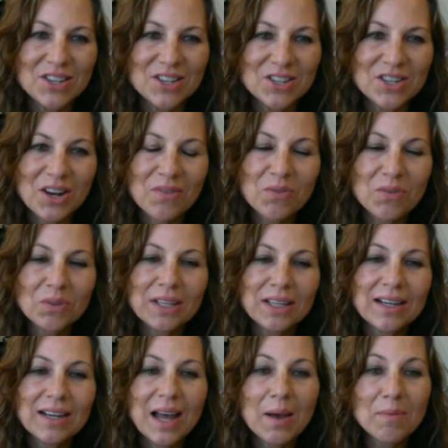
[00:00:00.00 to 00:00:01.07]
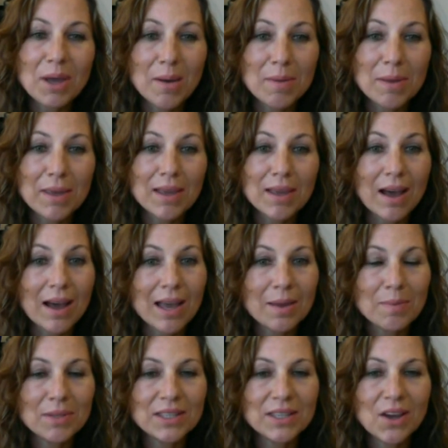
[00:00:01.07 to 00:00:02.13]
Jeff will lead an upcoming
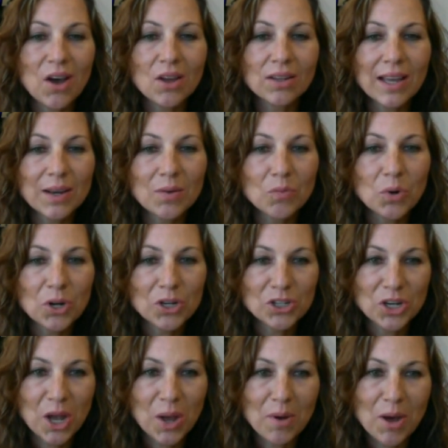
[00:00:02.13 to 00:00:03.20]
IABC online workshop